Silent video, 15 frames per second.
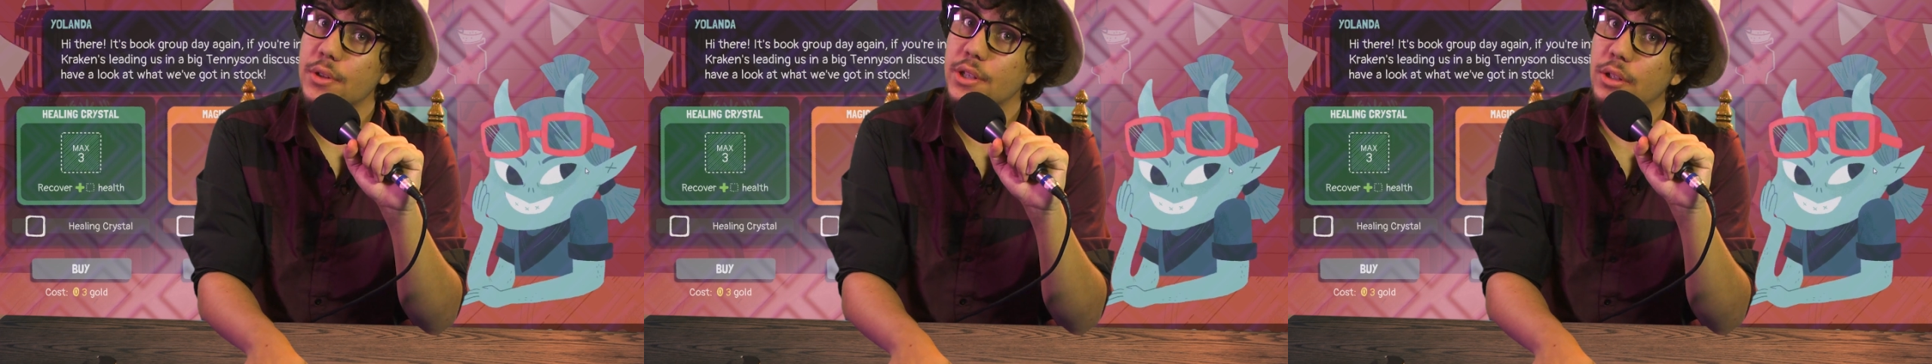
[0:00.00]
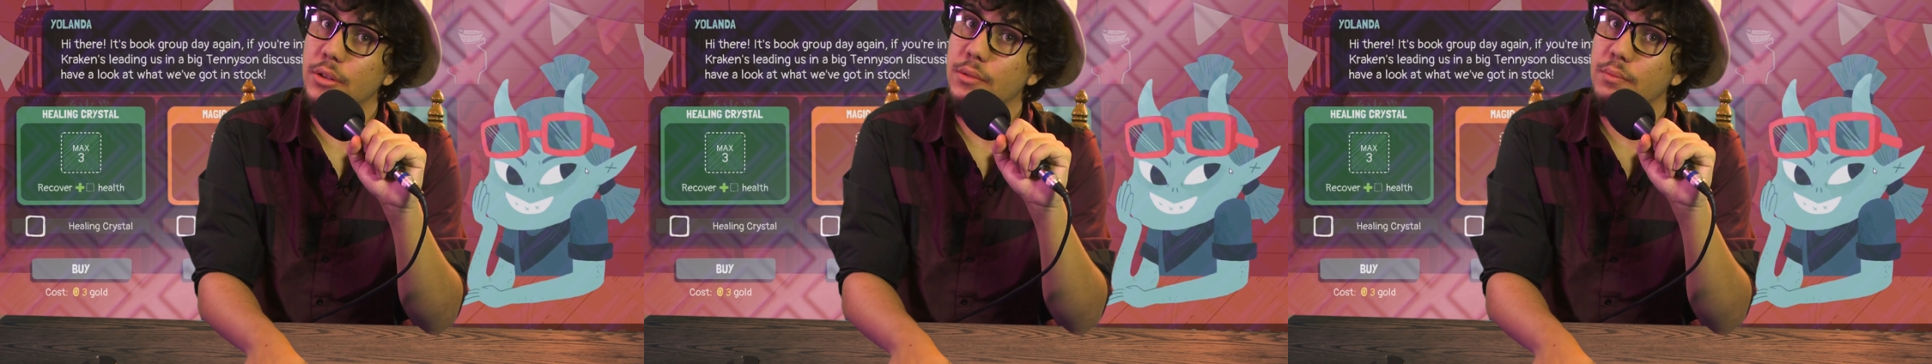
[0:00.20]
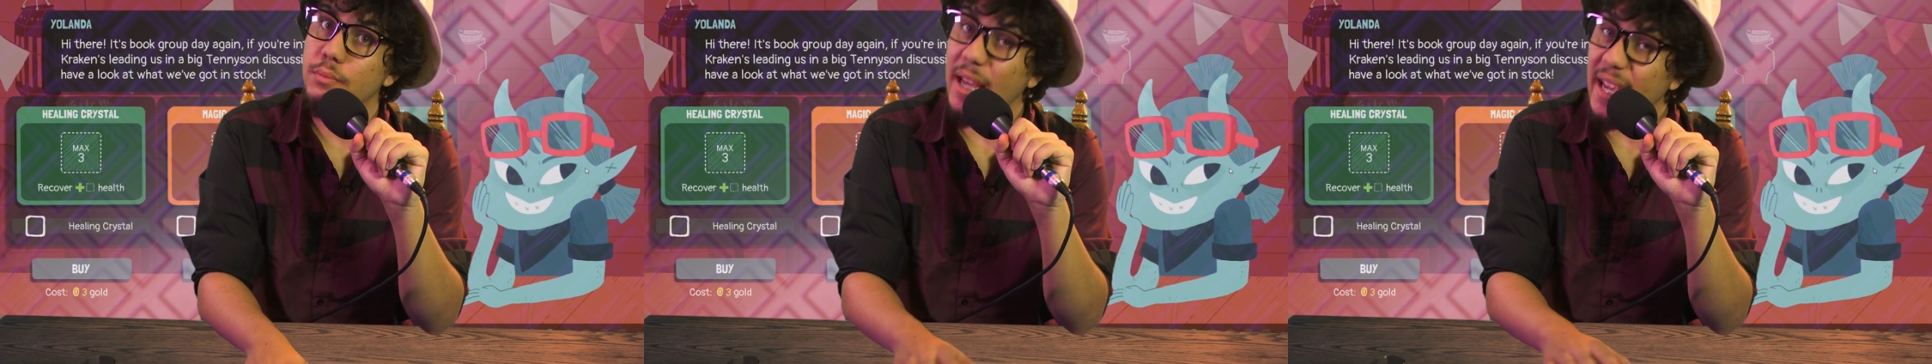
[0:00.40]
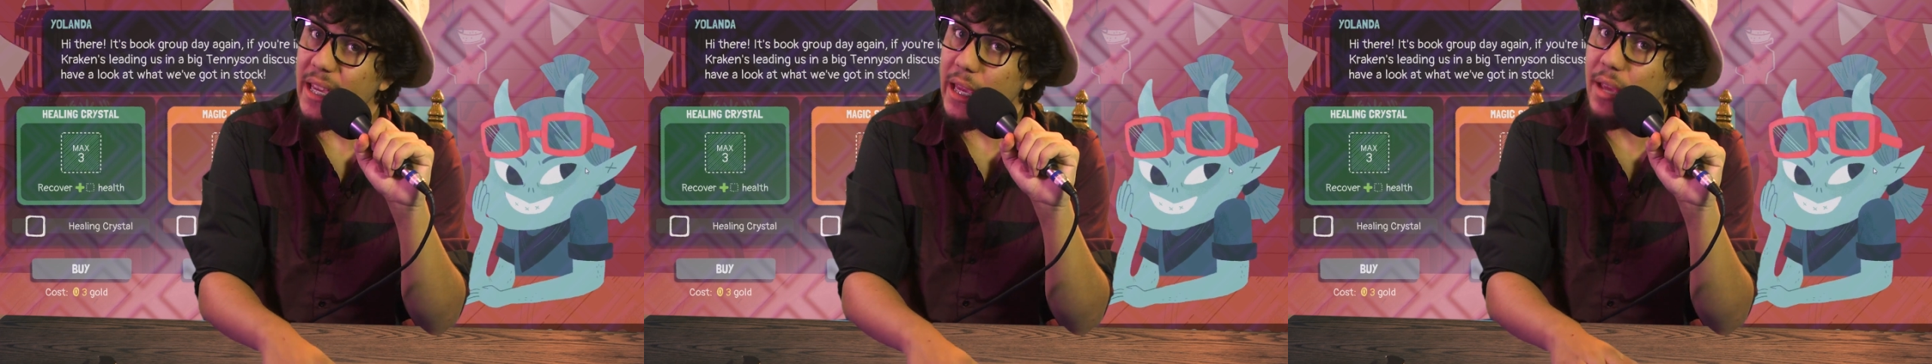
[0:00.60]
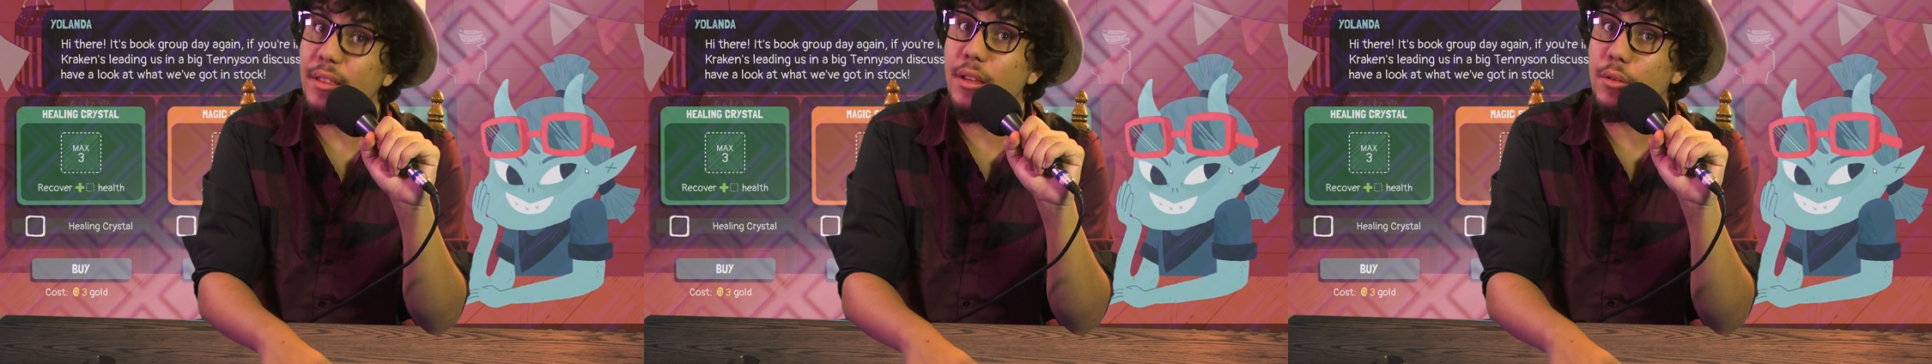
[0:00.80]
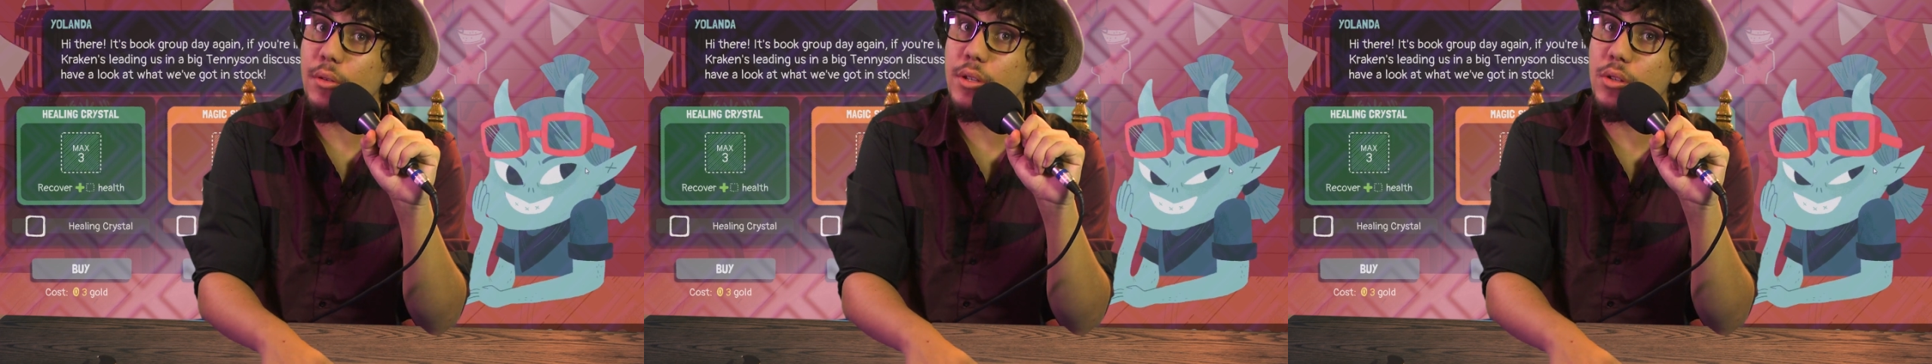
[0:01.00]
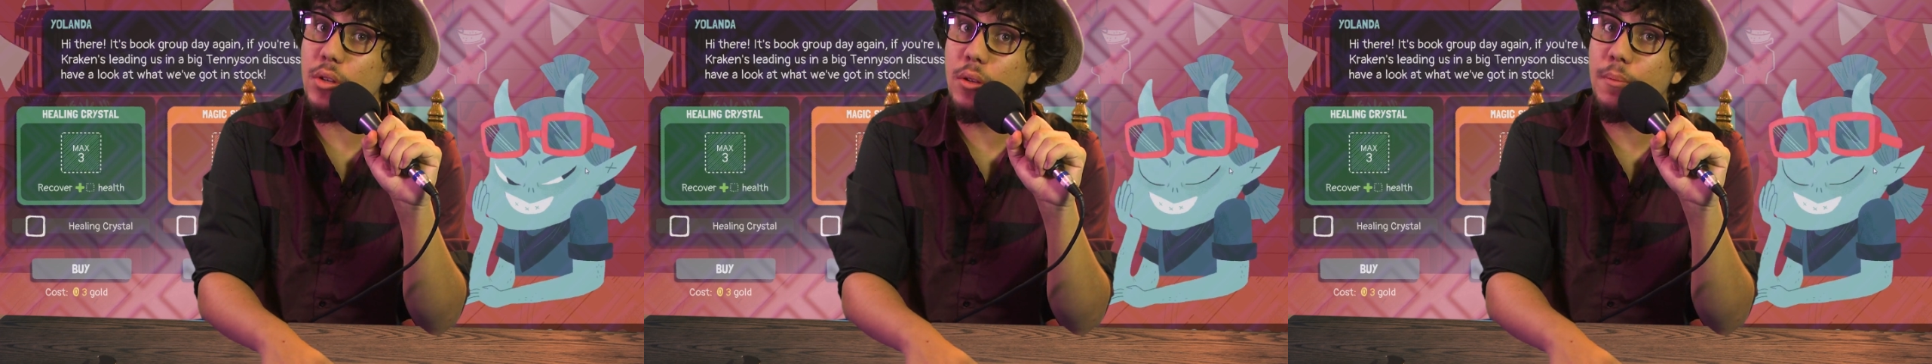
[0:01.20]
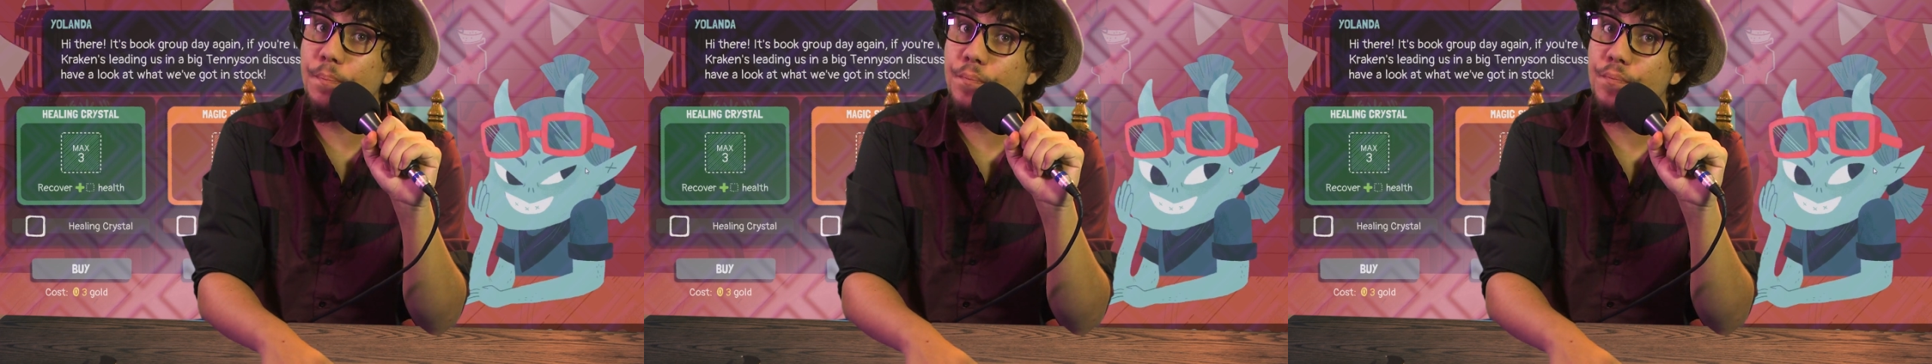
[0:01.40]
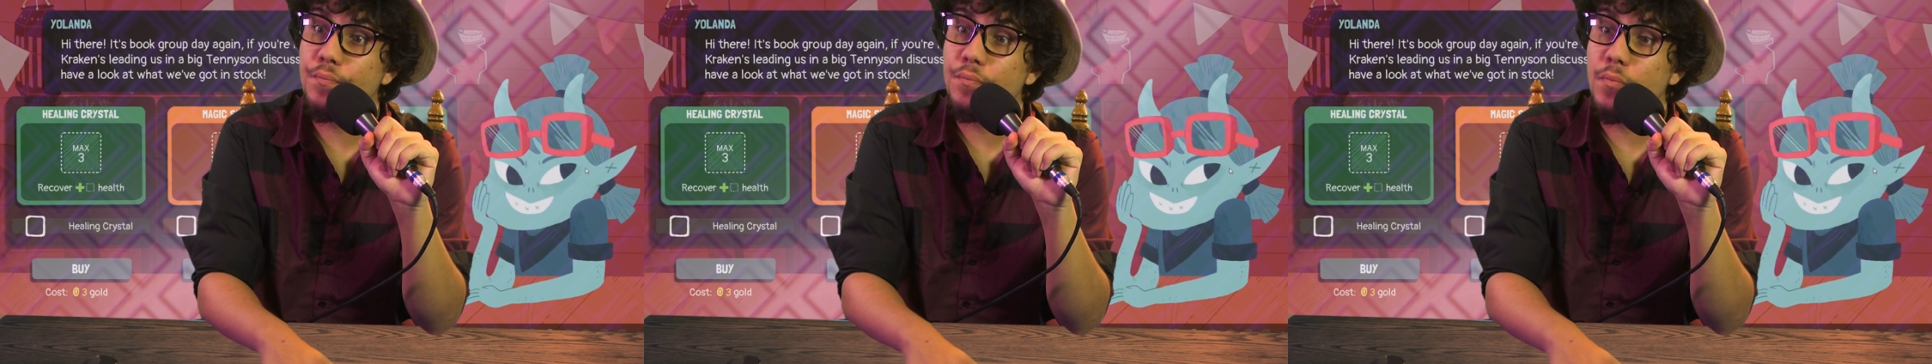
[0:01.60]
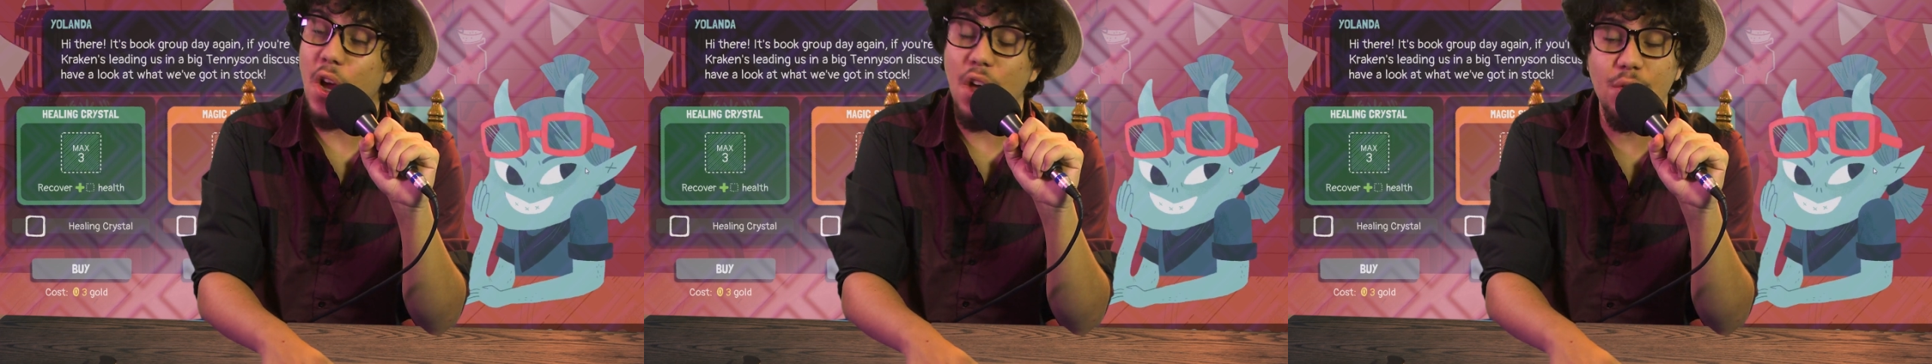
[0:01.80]
Crystal, take Healing Crystal.
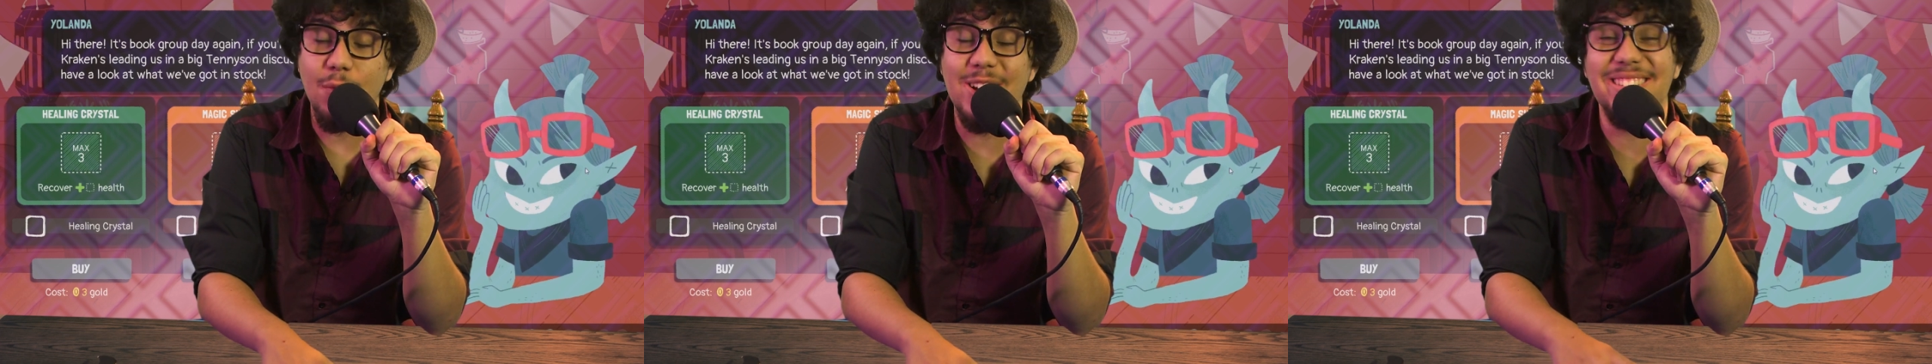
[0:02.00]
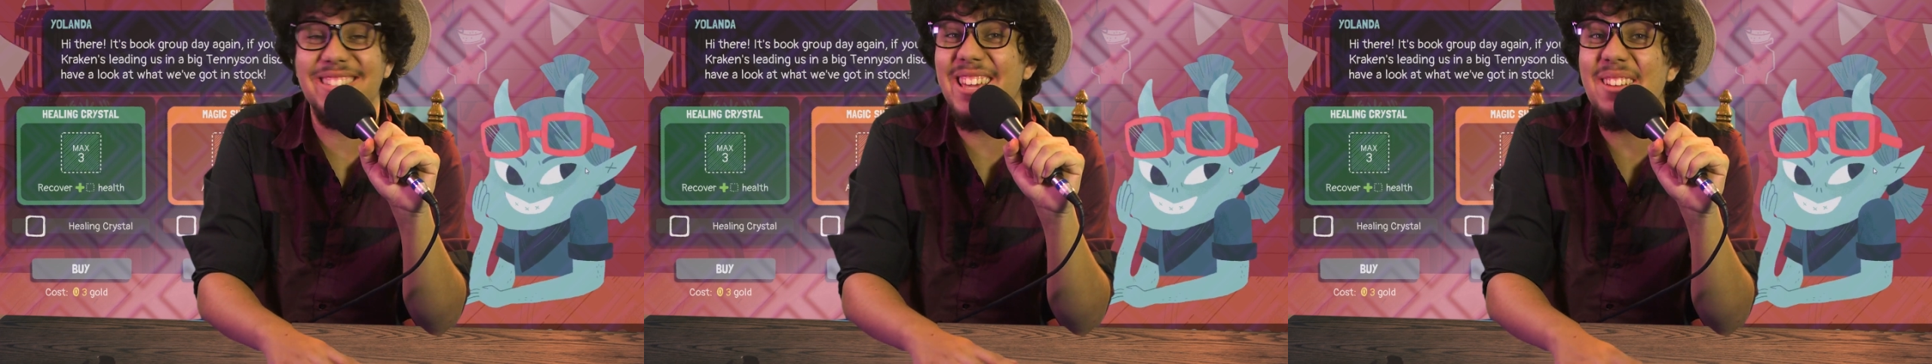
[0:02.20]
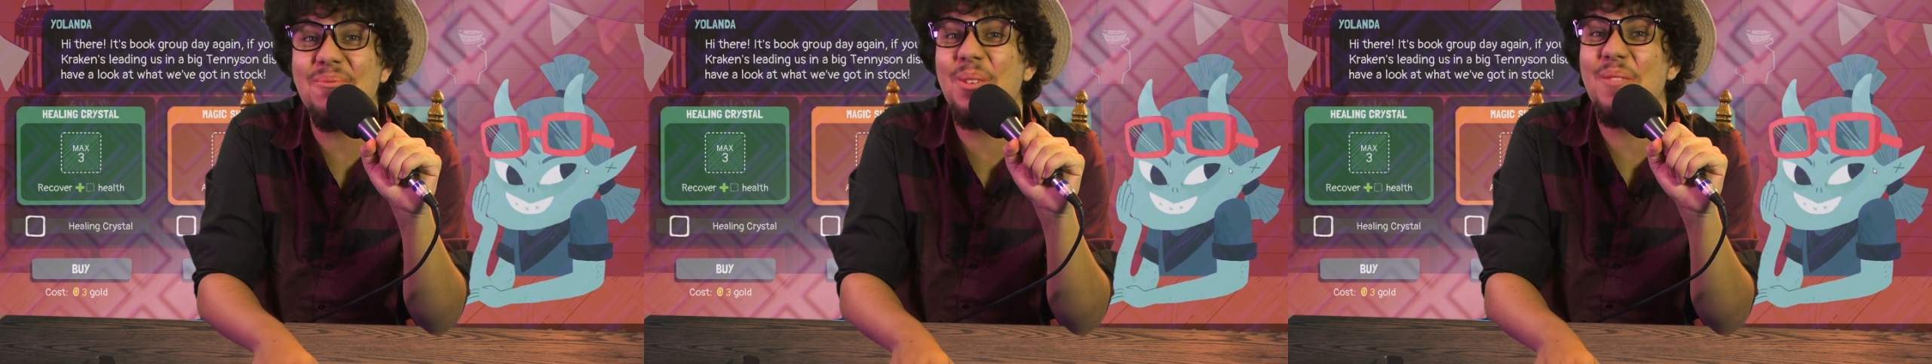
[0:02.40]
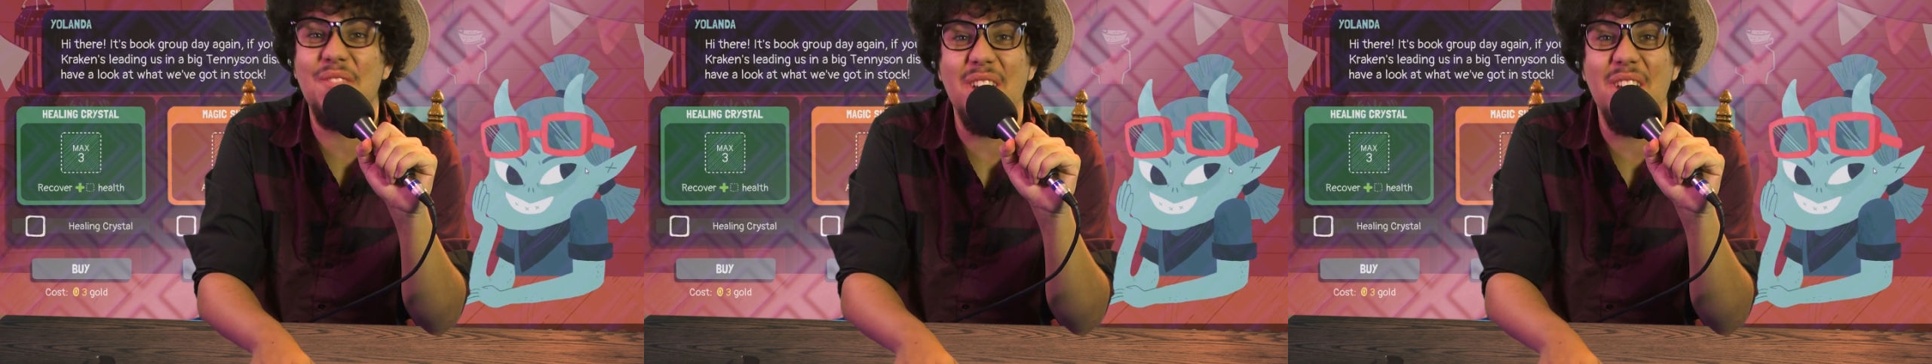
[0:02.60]
Otherwise, get rid of